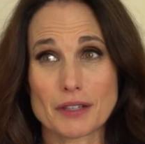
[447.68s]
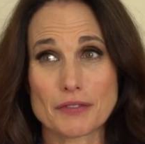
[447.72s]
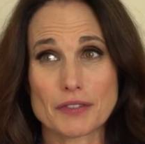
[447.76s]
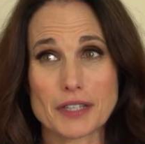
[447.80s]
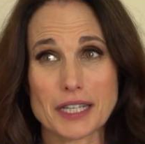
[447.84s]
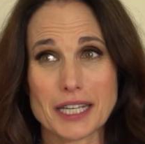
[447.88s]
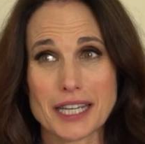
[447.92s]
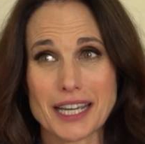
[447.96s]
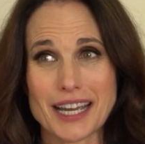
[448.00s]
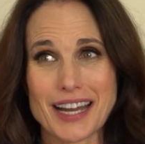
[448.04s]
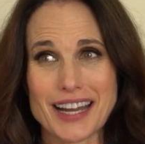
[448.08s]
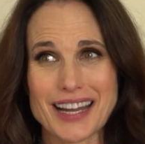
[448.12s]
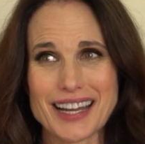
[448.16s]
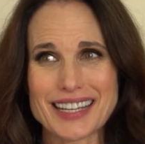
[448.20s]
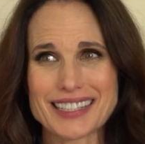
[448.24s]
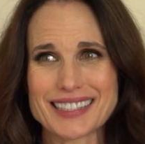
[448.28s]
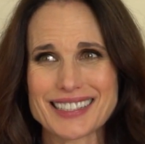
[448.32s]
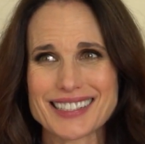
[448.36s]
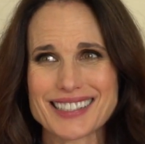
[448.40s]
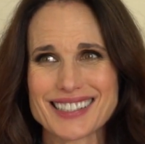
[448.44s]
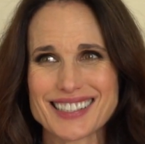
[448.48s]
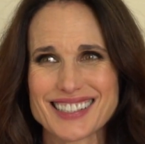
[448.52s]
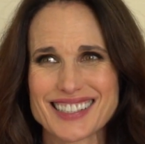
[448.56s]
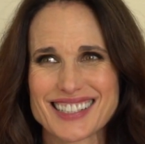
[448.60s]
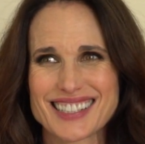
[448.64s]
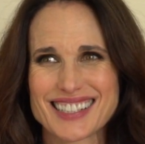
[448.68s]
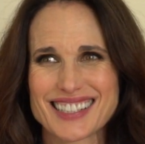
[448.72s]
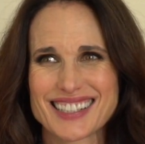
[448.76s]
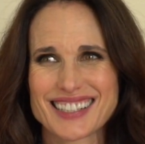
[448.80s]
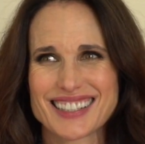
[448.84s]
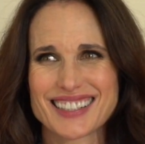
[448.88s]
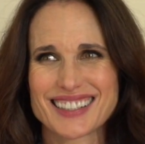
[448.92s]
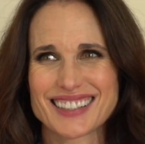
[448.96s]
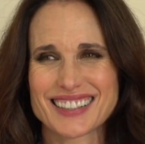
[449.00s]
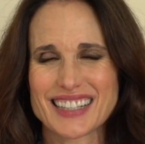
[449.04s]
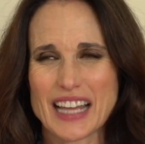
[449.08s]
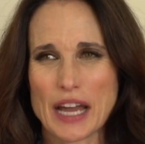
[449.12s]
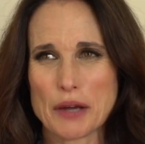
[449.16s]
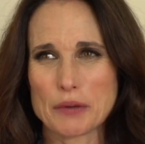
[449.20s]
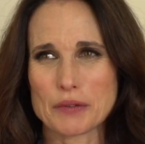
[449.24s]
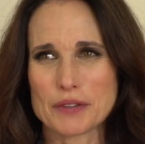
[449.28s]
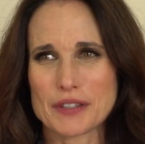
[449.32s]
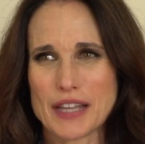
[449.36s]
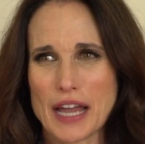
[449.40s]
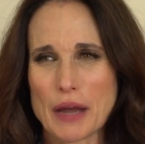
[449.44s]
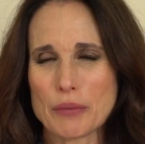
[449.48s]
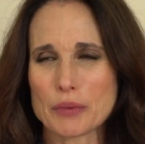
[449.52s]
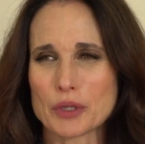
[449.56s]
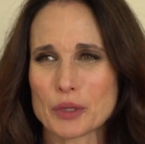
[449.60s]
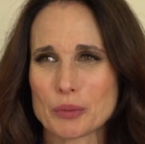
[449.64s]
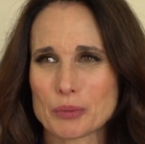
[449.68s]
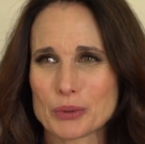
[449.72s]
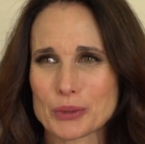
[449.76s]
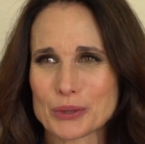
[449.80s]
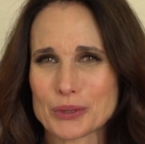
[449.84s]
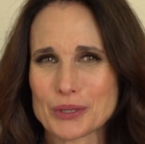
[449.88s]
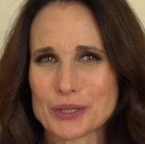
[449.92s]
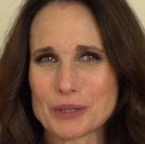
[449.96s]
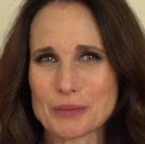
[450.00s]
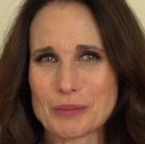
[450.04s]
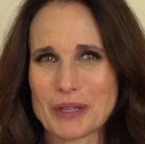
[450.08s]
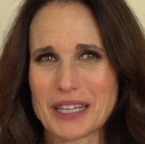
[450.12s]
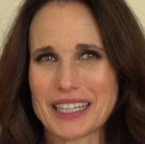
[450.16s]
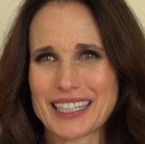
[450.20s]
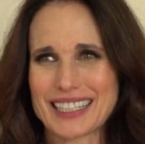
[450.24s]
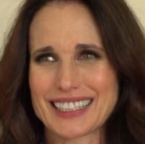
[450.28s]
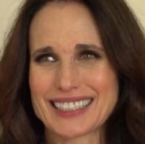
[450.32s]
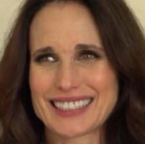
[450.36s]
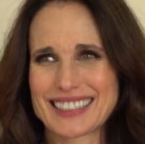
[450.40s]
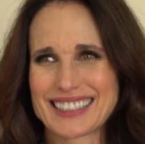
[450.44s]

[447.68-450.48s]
Of any kind. That would appeal to me.